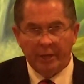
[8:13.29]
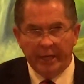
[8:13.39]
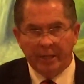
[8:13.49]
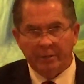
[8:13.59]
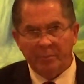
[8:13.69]

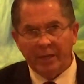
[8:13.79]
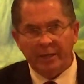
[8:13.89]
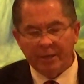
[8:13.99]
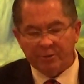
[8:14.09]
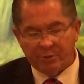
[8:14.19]
in
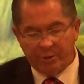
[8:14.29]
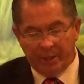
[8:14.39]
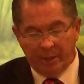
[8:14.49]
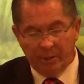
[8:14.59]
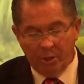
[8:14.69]
being
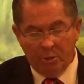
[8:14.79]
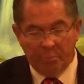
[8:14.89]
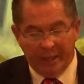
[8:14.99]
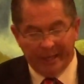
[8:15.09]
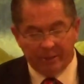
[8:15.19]
interested in
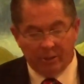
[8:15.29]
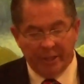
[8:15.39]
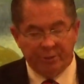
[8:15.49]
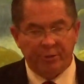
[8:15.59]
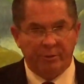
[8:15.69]
political
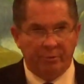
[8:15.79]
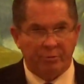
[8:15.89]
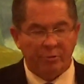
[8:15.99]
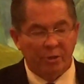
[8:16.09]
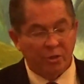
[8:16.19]

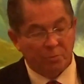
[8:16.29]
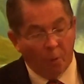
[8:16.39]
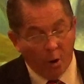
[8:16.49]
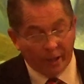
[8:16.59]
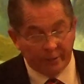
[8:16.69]
issues,
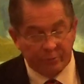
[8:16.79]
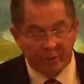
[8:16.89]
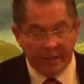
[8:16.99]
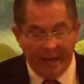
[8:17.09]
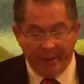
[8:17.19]
sports,
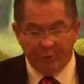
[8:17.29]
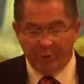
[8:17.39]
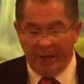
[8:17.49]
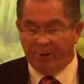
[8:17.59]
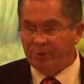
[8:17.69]

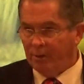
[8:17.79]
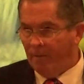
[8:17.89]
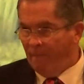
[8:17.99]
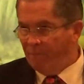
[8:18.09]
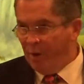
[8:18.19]
education,
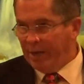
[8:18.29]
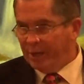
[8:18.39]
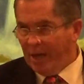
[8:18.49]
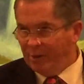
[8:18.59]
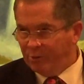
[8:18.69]

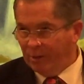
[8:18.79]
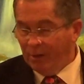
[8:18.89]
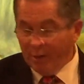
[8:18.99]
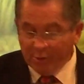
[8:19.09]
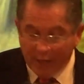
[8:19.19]
vacation,
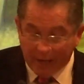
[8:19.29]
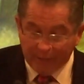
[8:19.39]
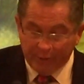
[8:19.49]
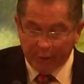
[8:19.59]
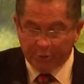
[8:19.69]

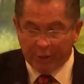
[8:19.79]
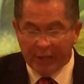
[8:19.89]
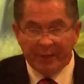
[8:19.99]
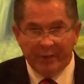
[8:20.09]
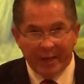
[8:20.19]
television,
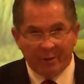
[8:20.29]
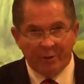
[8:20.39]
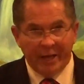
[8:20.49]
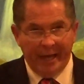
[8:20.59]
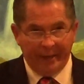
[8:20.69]
the
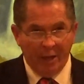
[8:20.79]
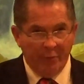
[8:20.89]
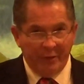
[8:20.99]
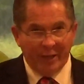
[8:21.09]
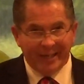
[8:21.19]
internet,
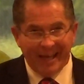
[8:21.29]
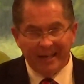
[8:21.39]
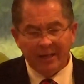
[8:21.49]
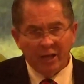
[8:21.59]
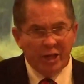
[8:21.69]
that they
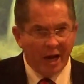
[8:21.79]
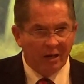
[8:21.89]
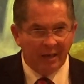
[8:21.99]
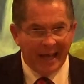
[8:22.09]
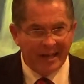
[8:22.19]
can't
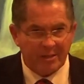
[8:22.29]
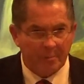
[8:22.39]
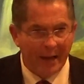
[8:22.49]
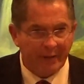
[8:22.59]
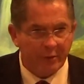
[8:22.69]
care less
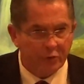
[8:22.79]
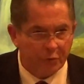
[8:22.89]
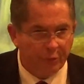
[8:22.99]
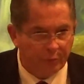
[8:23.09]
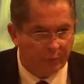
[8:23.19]
about the
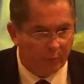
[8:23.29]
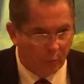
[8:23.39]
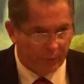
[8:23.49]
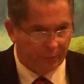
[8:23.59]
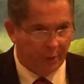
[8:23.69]
truth of the
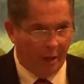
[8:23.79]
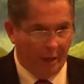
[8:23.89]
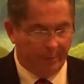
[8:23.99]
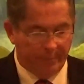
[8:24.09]
Word of God.